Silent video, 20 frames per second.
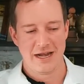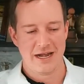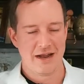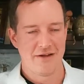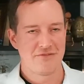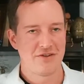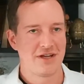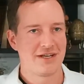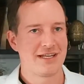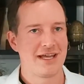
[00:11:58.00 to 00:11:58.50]

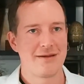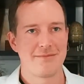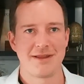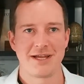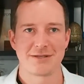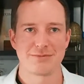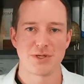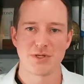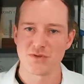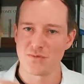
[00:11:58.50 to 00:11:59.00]
I've done
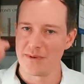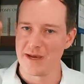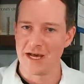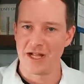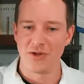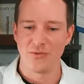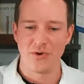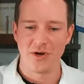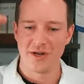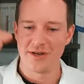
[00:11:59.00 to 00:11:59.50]
laminectomies from
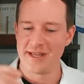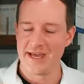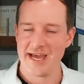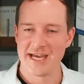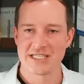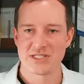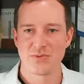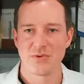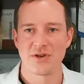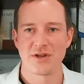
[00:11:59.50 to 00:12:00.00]
L1 to
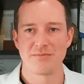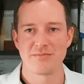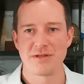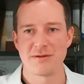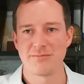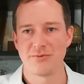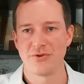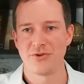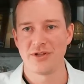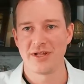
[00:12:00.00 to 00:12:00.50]
S1 on
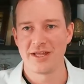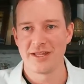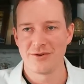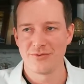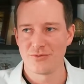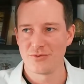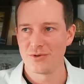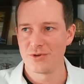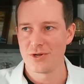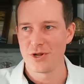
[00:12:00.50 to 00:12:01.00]
people,
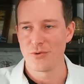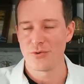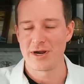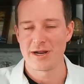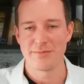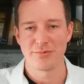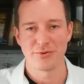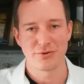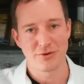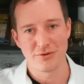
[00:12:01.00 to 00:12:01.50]
and you know
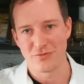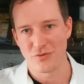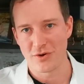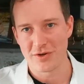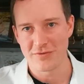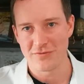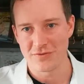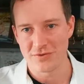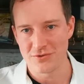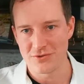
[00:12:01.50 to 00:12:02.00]
we're able to
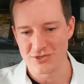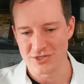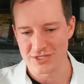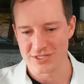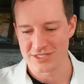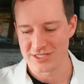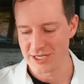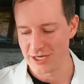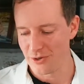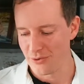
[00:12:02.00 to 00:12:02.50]
avoid
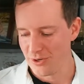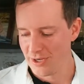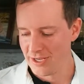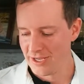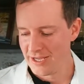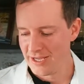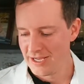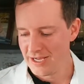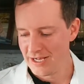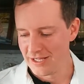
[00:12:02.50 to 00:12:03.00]
fusion. So
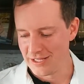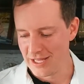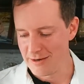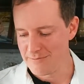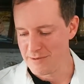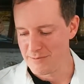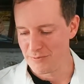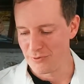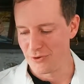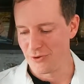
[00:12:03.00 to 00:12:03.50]
a lot
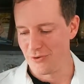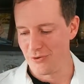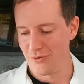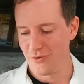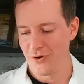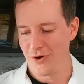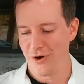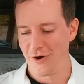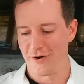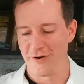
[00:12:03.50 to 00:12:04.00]
of
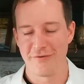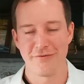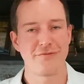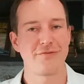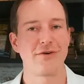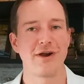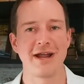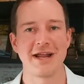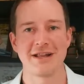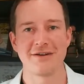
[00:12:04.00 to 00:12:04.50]
people are
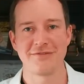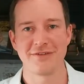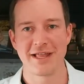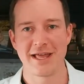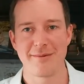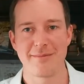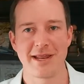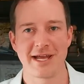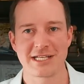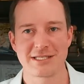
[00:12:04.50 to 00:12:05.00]
afraid of
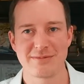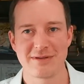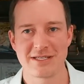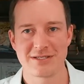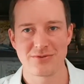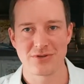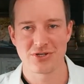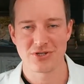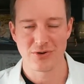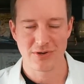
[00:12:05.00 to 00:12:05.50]

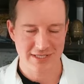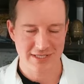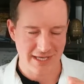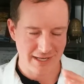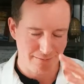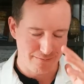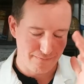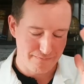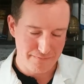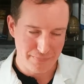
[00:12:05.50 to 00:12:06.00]
laminectomies, which
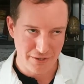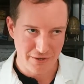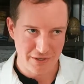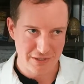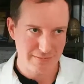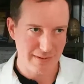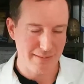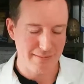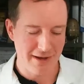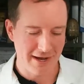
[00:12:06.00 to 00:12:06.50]
kind of
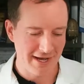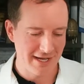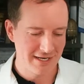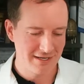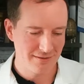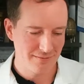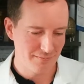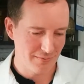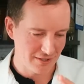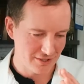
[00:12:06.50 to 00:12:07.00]
blows my
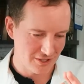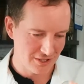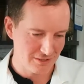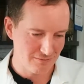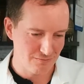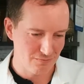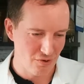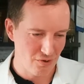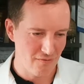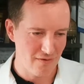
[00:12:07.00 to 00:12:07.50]
mind. But
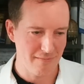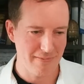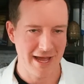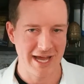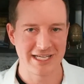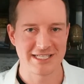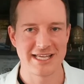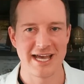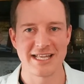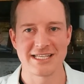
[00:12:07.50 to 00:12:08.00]
just moving
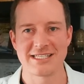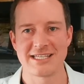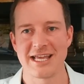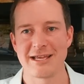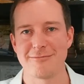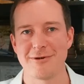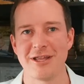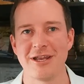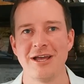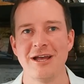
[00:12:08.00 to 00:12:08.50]
past that
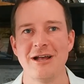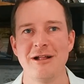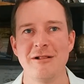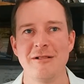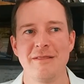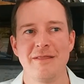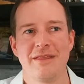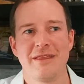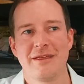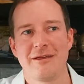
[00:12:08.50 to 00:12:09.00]
statement,
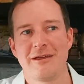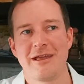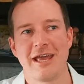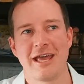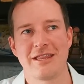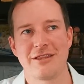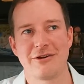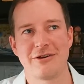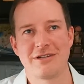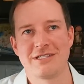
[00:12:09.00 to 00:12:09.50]

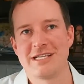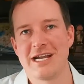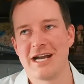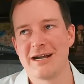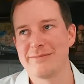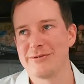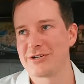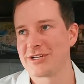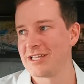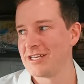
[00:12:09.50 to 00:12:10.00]
and they're in
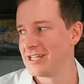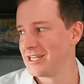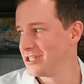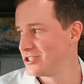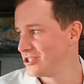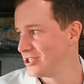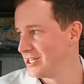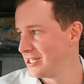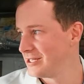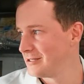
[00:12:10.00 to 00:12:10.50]
terrible
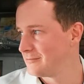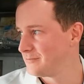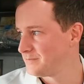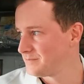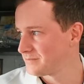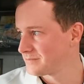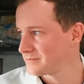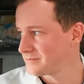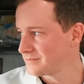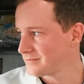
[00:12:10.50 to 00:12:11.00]
condition.
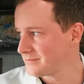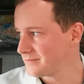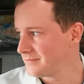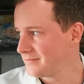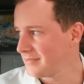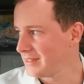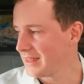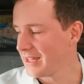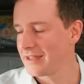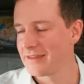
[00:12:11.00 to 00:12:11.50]

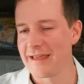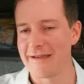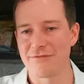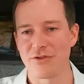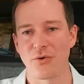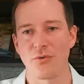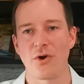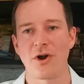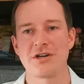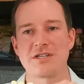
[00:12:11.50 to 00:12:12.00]
They have
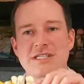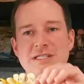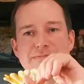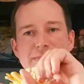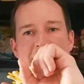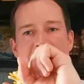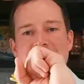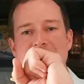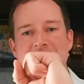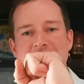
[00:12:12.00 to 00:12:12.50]
the worst
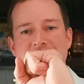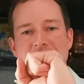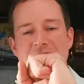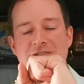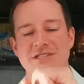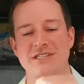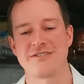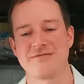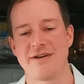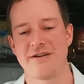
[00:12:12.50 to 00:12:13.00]
spinal
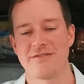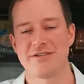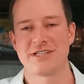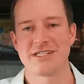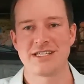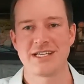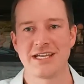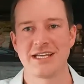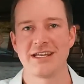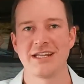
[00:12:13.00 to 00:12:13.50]
stenosis I've ever
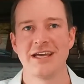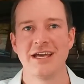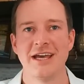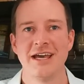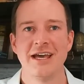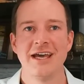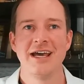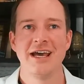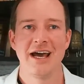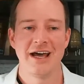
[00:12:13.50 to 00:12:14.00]
seen,
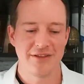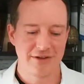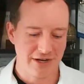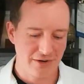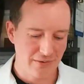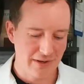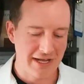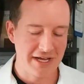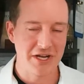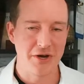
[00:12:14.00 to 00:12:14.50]
and they're
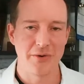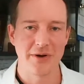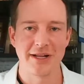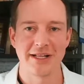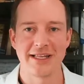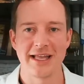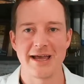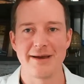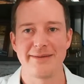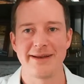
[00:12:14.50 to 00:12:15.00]
like, "Well, I don't want a
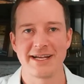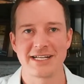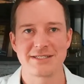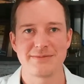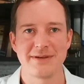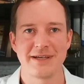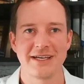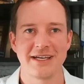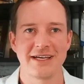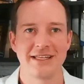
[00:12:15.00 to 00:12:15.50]

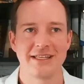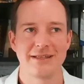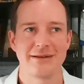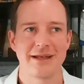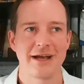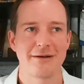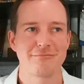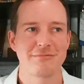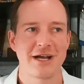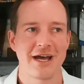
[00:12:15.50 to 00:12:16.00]
laminectomy." And then
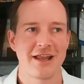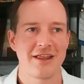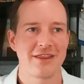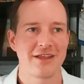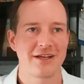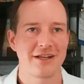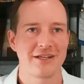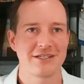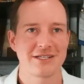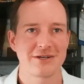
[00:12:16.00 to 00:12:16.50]
I'm kind of
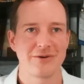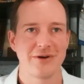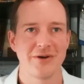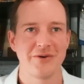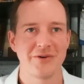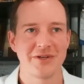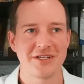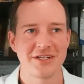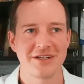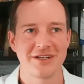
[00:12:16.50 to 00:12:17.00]
thinking, I was like, "Well, what?